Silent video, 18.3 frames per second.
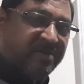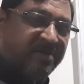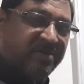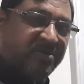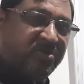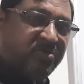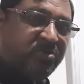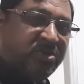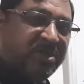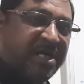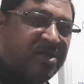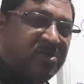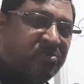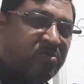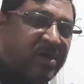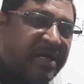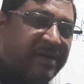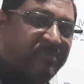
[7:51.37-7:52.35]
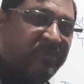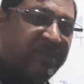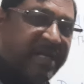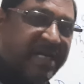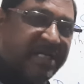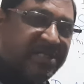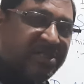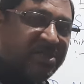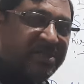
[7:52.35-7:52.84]
You try to have
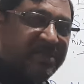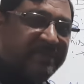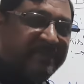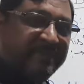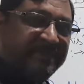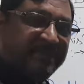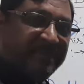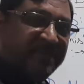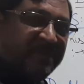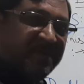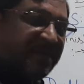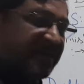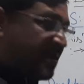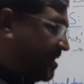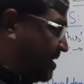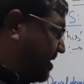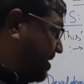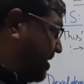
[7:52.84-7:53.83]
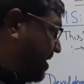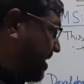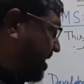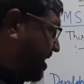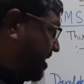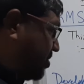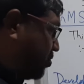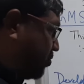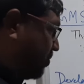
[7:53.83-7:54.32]
that,
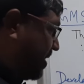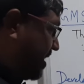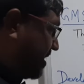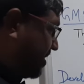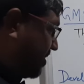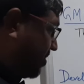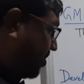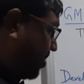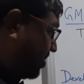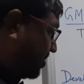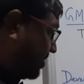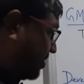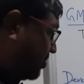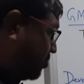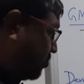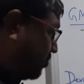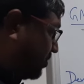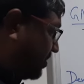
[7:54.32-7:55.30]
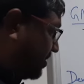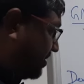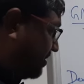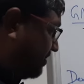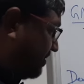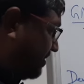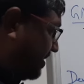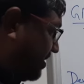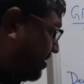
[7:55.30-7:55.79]
and you make cross. You
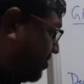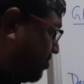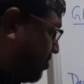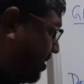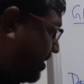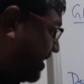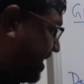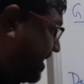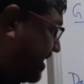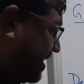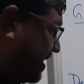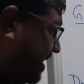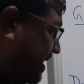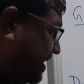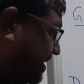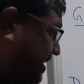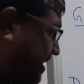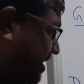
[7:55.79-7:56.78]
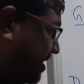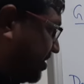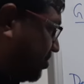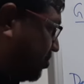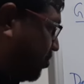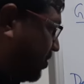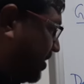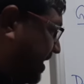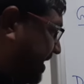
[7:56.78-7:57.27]
are taking as this
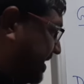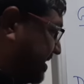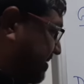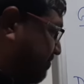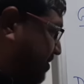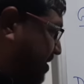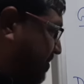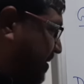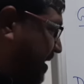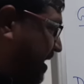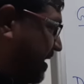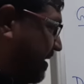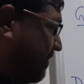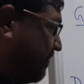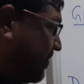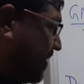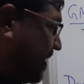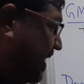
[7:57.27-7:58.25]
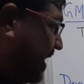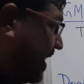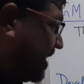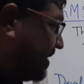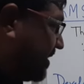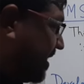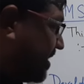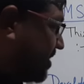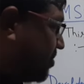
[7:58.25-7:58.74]
donor as a female,
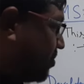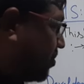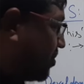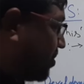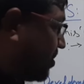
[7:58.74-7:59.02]
and then you